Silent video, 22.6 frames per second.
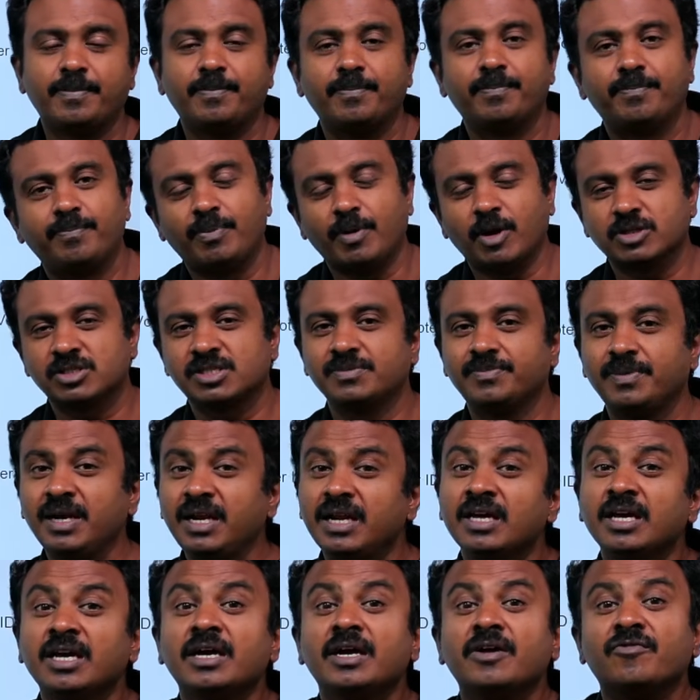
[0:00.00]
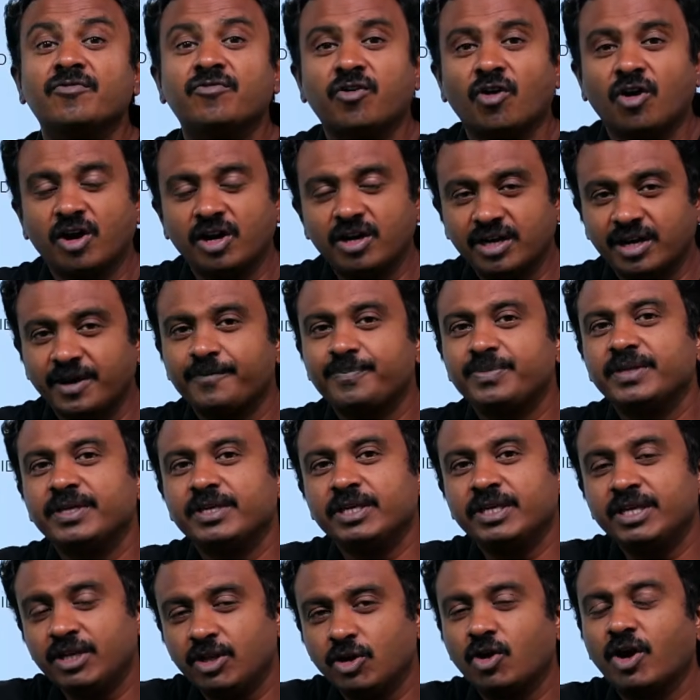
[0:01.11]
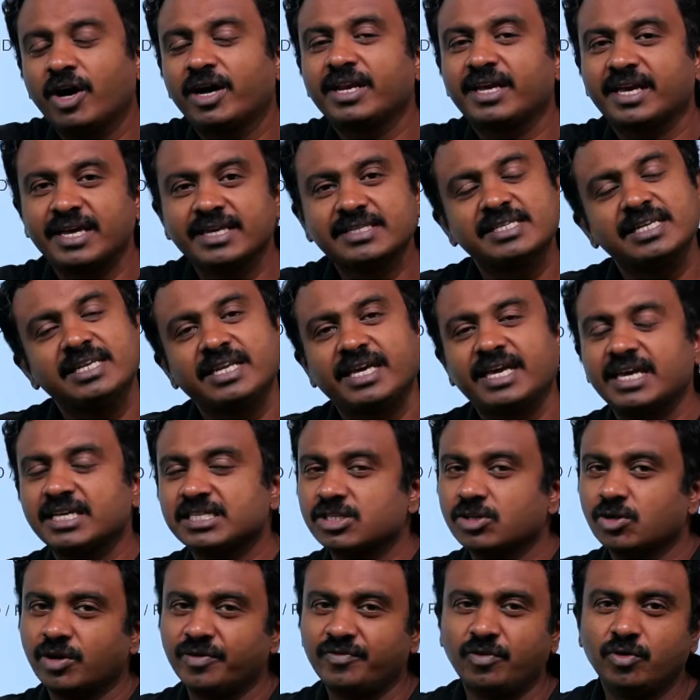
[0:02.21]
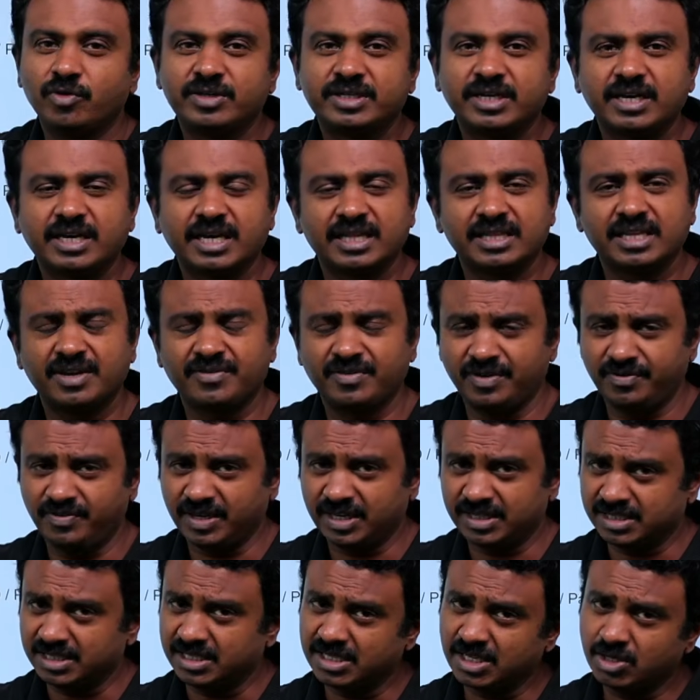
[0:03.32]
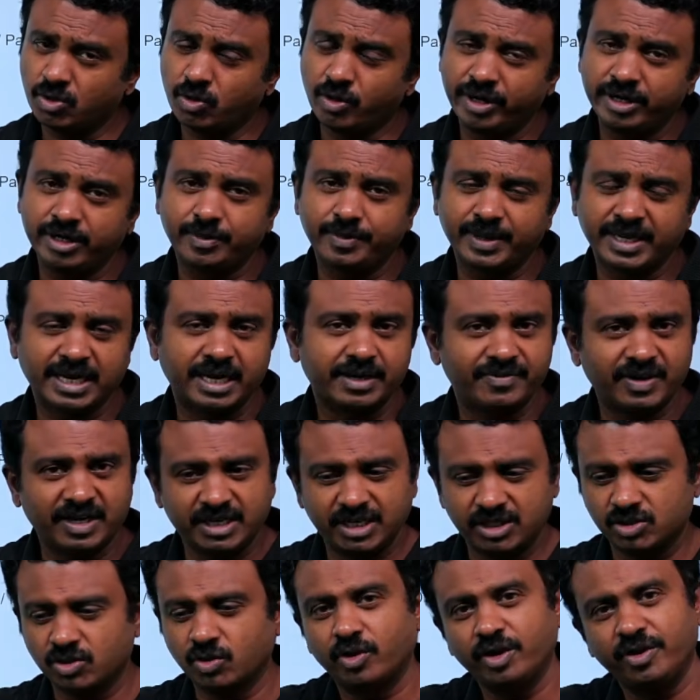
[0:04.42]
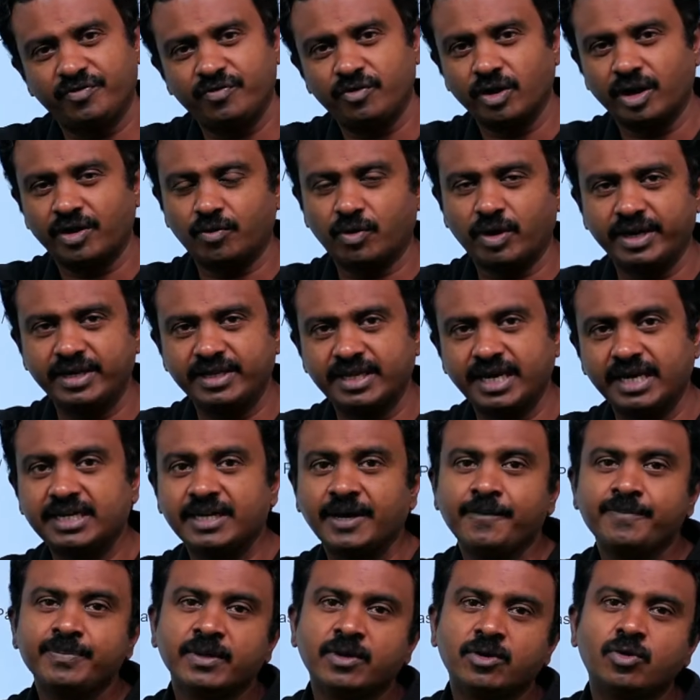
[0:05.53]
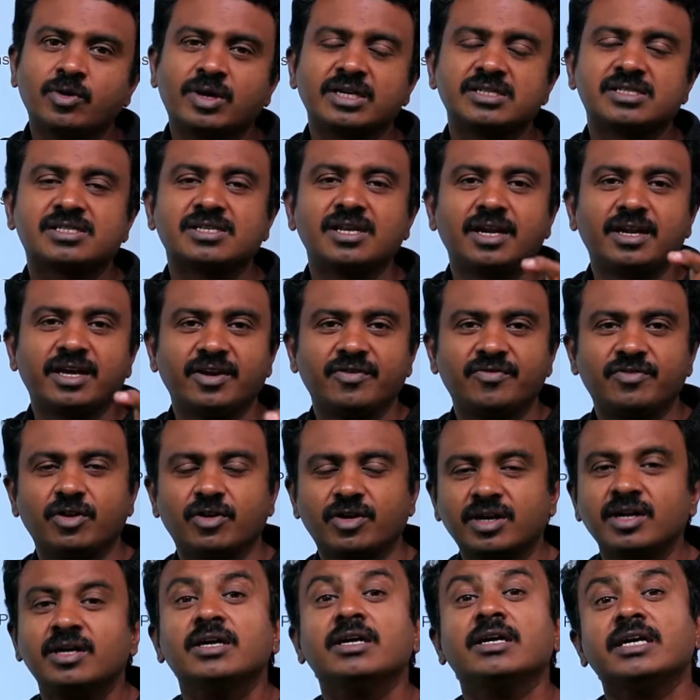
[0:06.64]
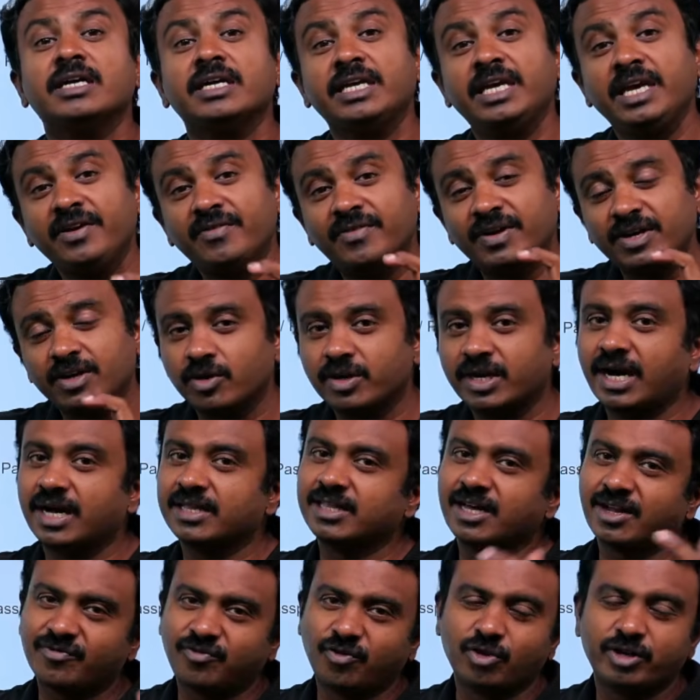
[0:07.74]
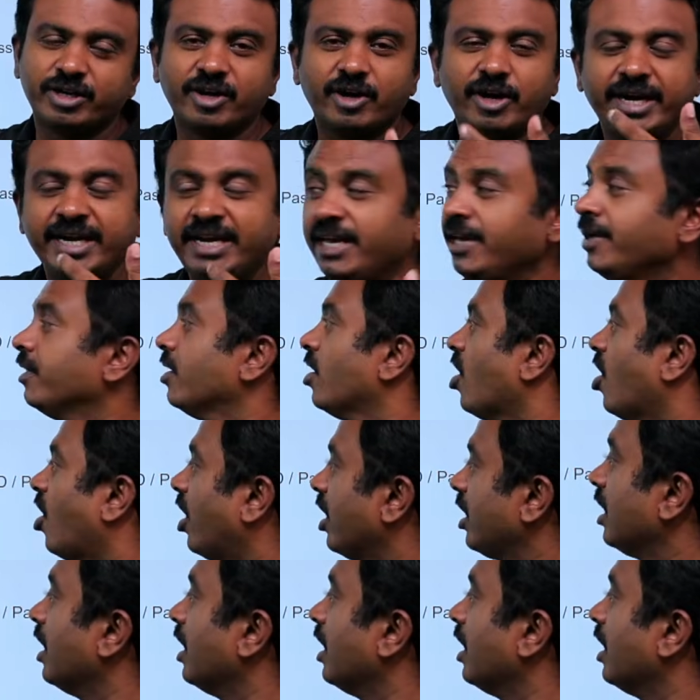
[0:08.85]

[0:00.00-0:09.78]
possible for, in your case, in case you have looked at Aadhaar verification. Is it going to be an advantage? No. If you avoid that, you can still give your even your Aadhaar photo ID or